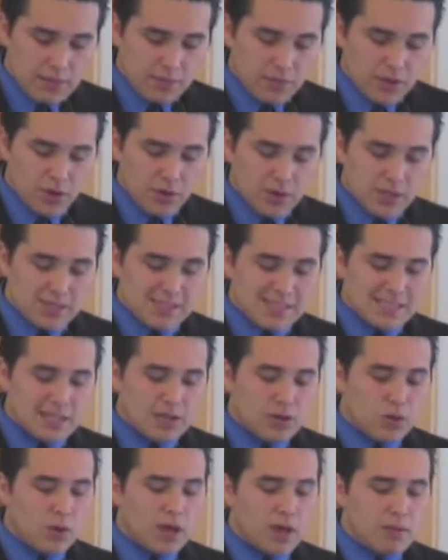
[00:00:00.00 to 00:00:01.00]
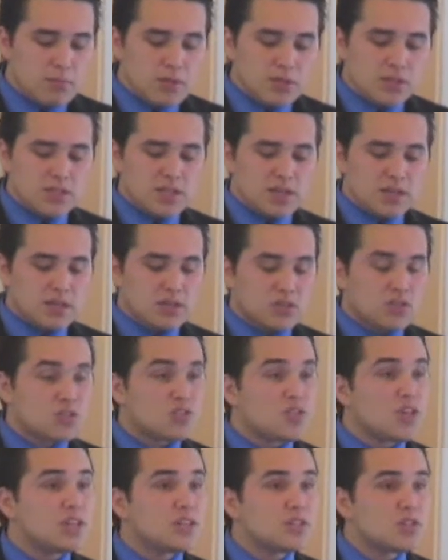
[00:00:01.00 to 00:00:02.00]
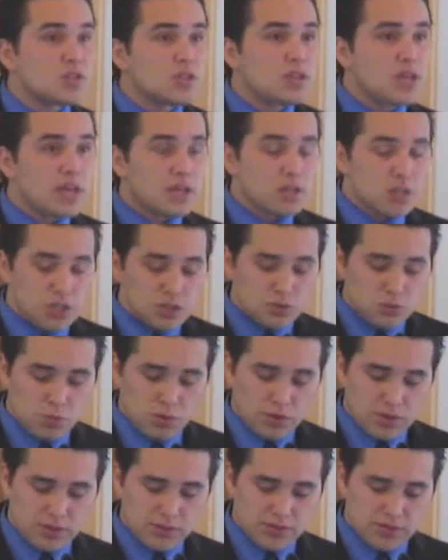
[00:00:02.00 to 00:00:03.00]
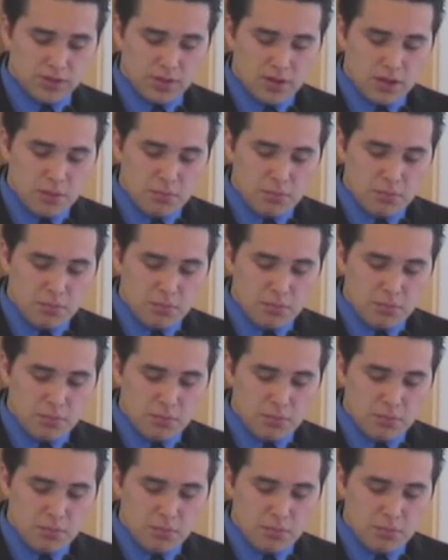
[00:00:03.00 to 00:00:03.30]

There is little enmity against Satan and his works,